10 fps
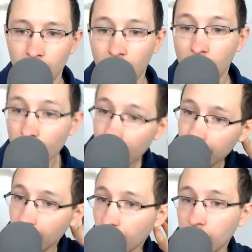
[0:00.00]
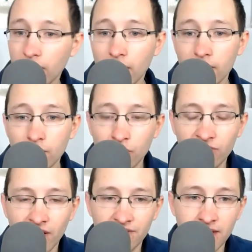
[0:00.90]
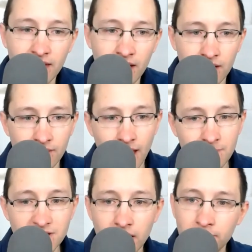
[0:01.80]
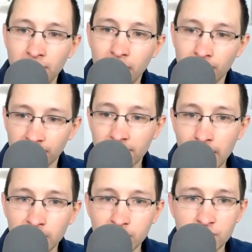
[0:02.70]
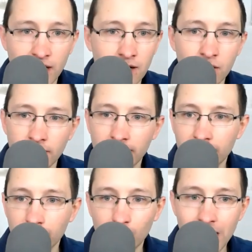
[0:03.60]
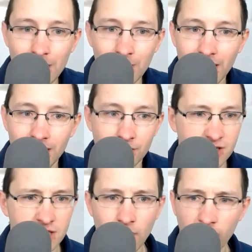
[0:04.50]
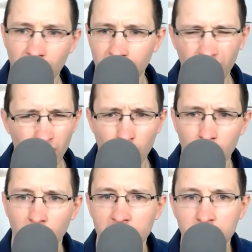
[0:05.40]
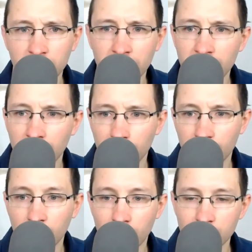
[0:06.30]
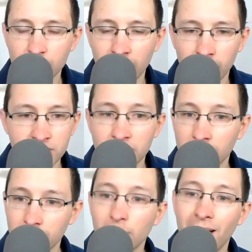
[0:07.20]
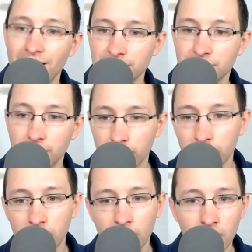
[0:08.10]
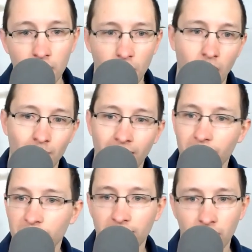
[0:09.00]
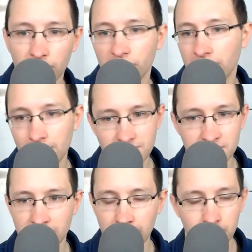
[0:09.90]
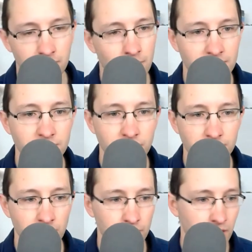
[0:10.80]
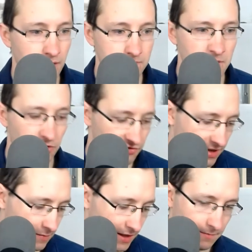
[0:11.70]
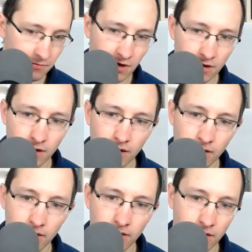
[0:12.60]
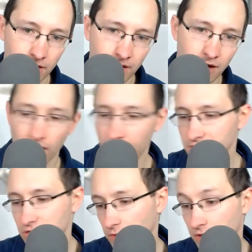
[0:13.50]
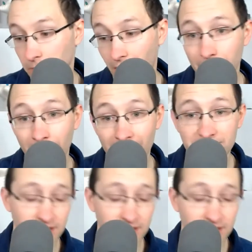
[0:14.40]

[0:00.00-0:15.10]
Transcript: All right. We've got the amp set up now on the top boost channel. Again, the preamp gain just about right where it was with the normal channel, just a little bit past noon. And everything else on the amp's the same, master, tone cut, it's all the same thing. All right, so with the bypass